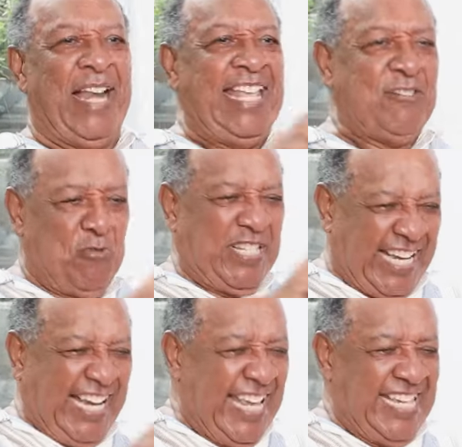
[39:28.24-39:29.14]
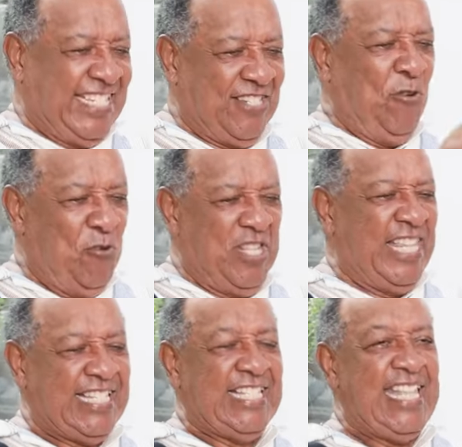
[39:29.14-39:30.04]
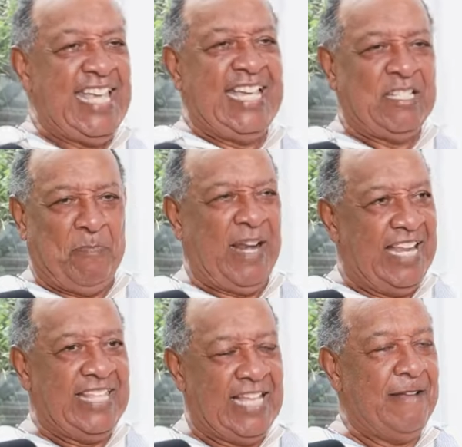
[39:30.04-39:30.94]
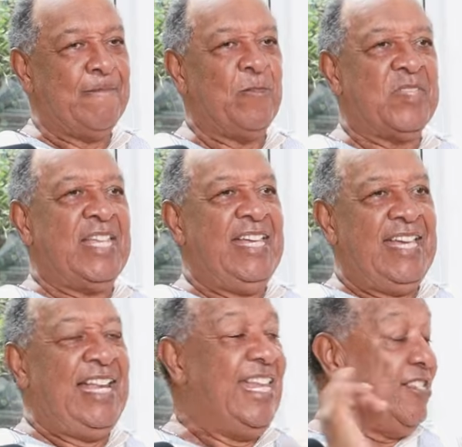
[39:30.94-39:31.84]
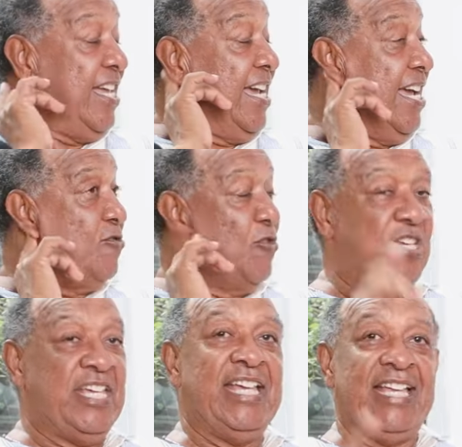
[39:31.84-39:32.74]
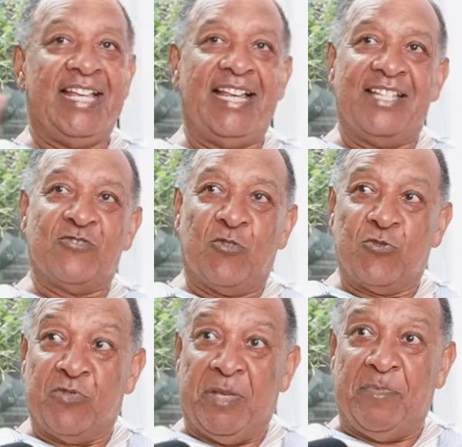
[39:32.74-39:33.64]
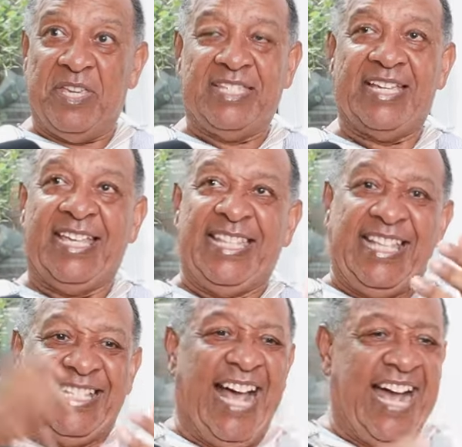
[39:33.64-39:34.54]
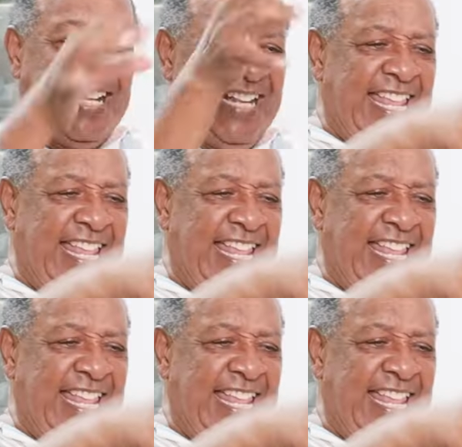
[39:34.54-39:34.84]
Paletto is Chris. All this name is Paletta. And, let, and I told him, let's go to the beach and the sun.